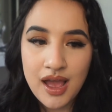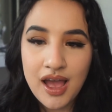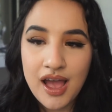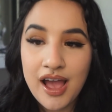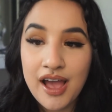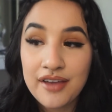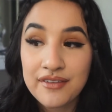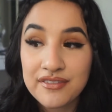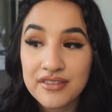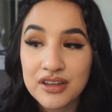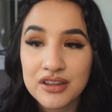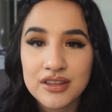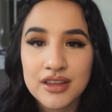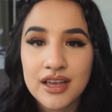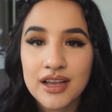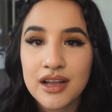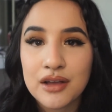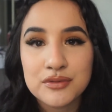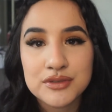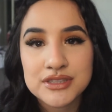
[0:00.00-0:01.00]
I felt
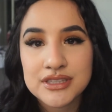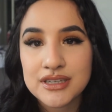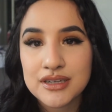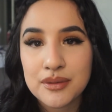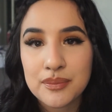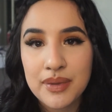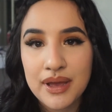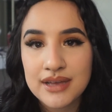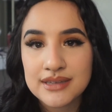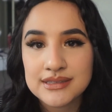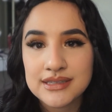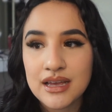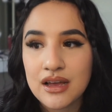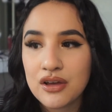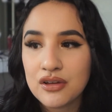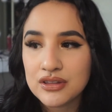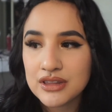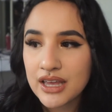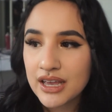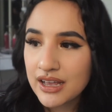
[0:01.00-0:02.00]
like I was gonna pass
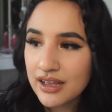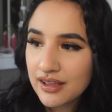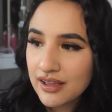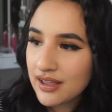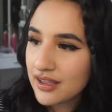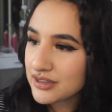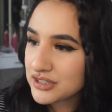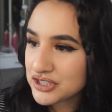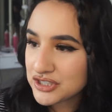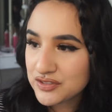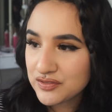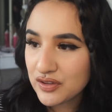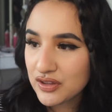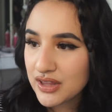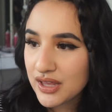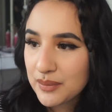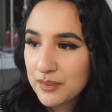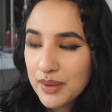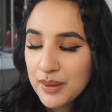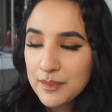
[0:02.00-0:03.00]
out. Like I just felt
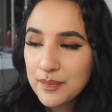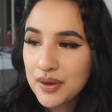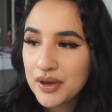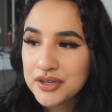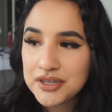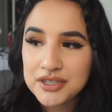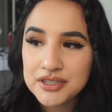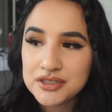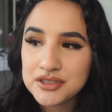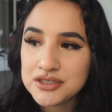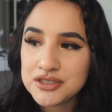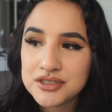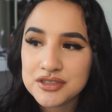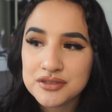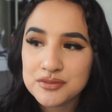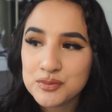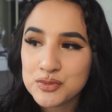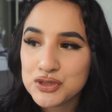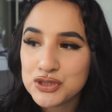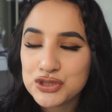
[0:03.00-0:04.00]
like my body
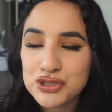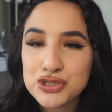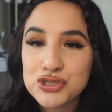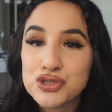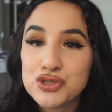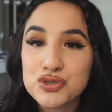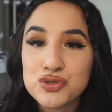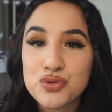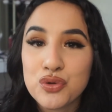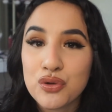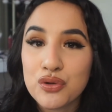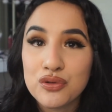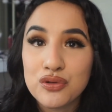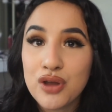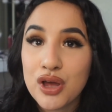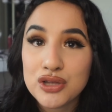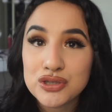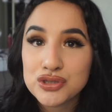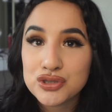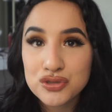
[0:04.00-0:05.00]
was just strong,
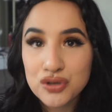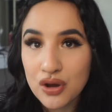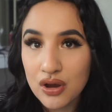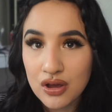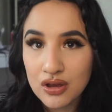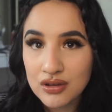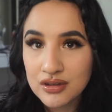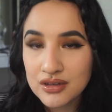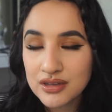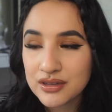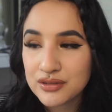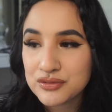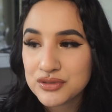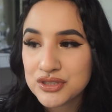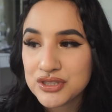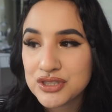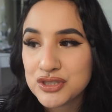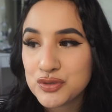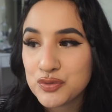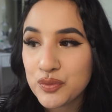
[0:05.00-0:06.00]
not strong. It was
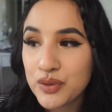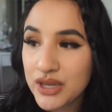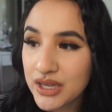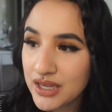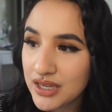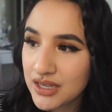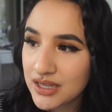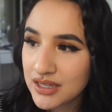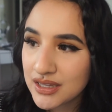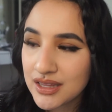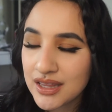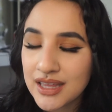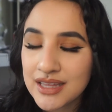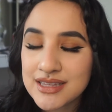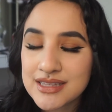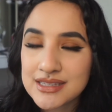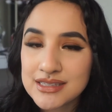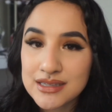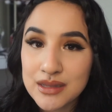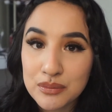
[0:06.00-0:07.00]
just weak
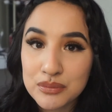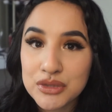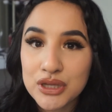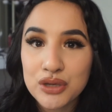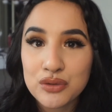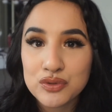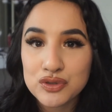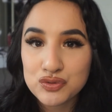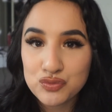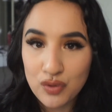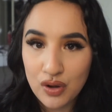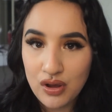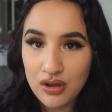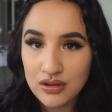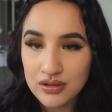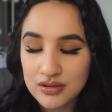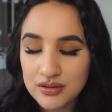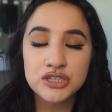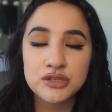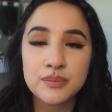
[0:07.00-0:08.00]
and something was
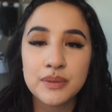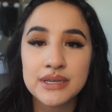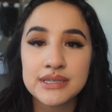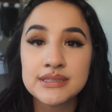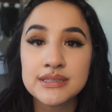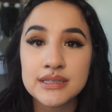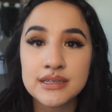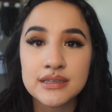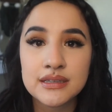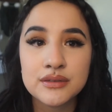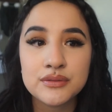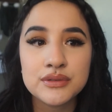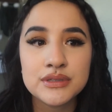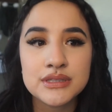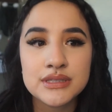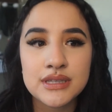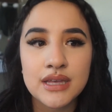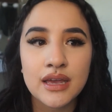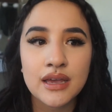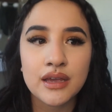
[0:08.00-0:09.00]
wrong. She basically
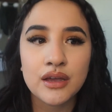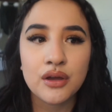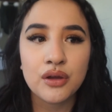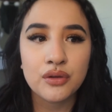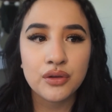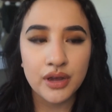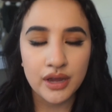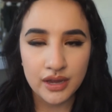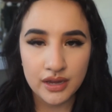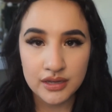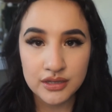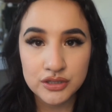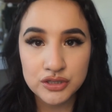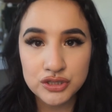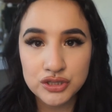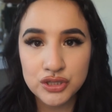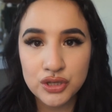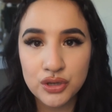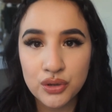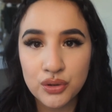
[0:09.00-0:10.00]
was like, okay,
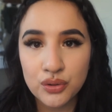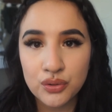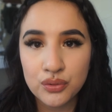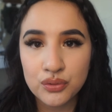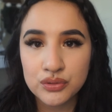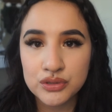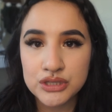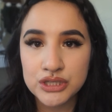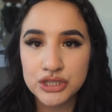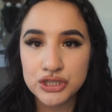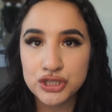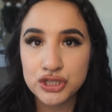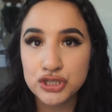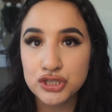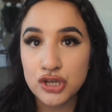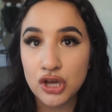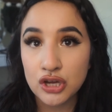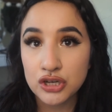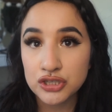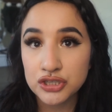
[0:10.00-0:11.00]
so did your
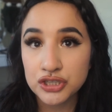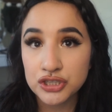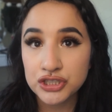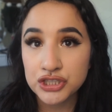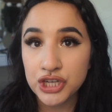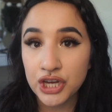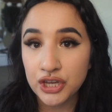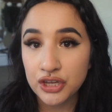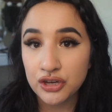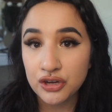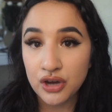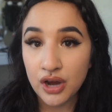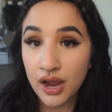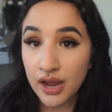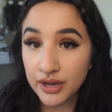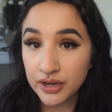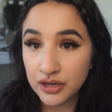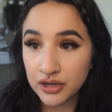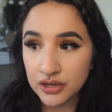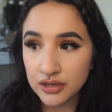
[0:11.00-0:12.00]
doctor check your
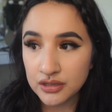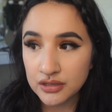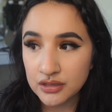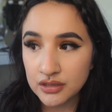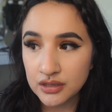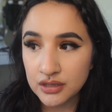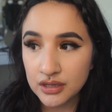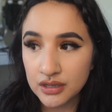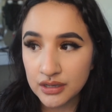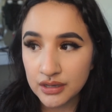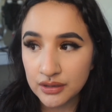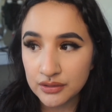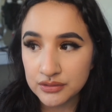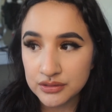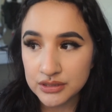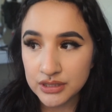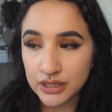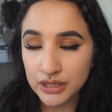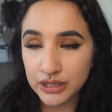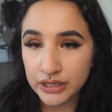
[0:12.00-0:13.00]
iron? And I
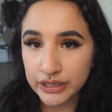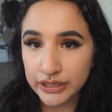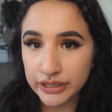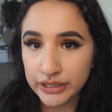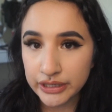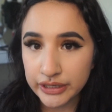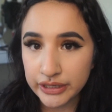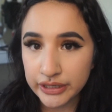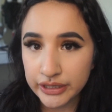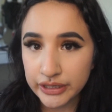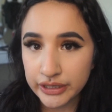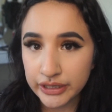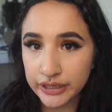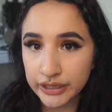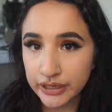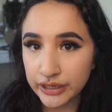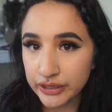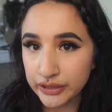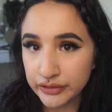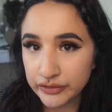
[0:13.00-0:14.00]
was like,
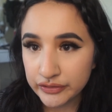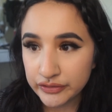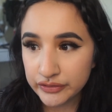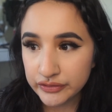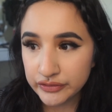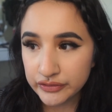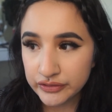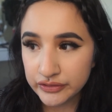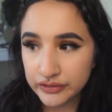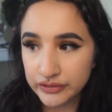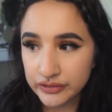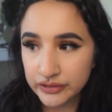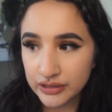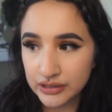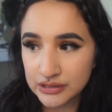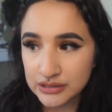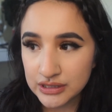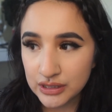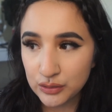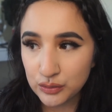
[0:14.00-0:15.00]
no. I
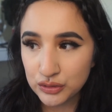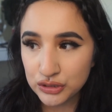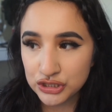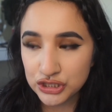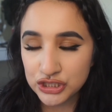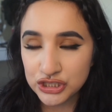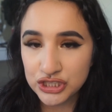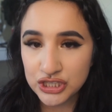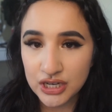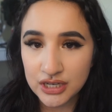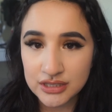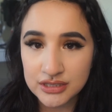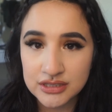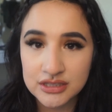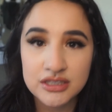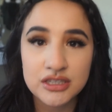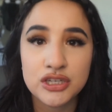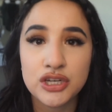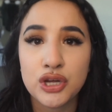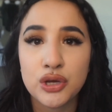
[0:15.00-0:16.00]
was like, well, she checked,
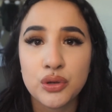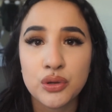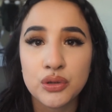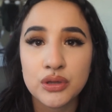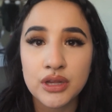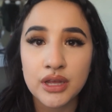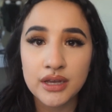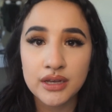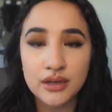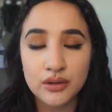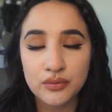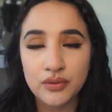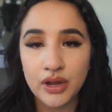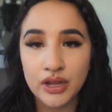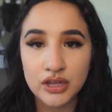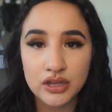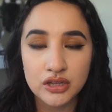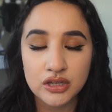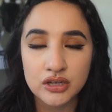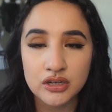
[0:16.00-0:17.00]
you know, like a
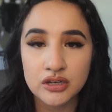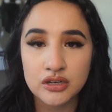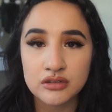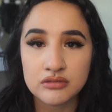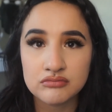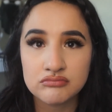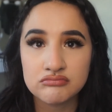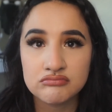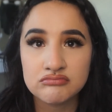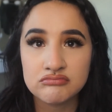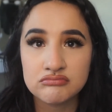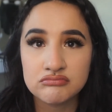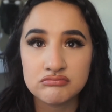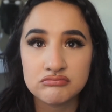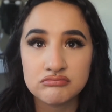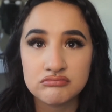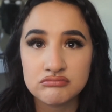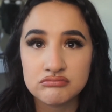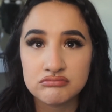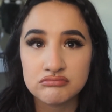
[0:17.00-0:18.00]
regular
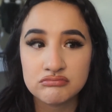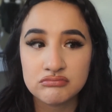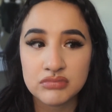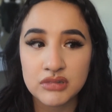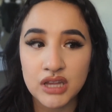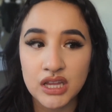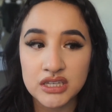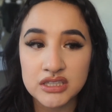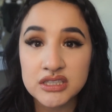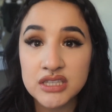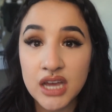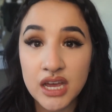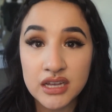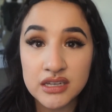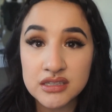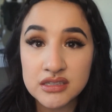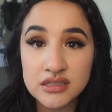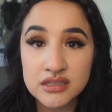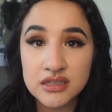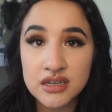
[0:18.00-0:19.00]
blood
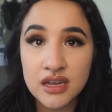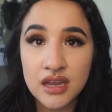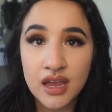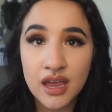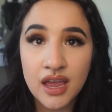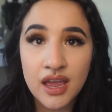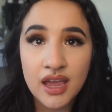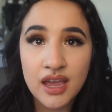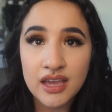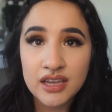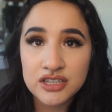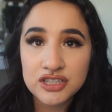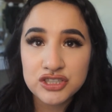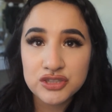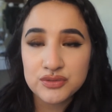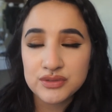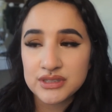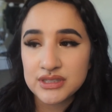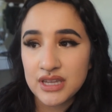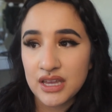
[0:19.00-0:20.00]
test and she
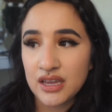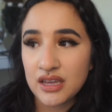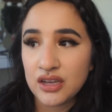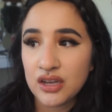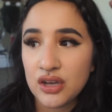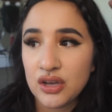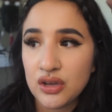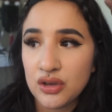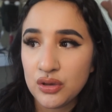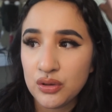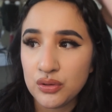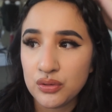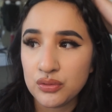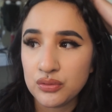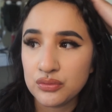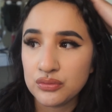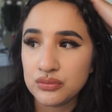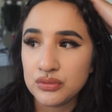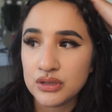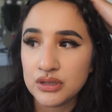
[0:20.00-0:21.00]
was like, oh,
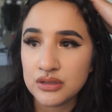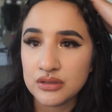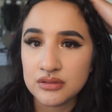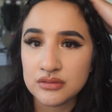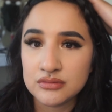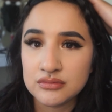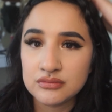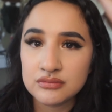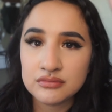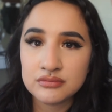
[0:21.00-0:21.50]
well,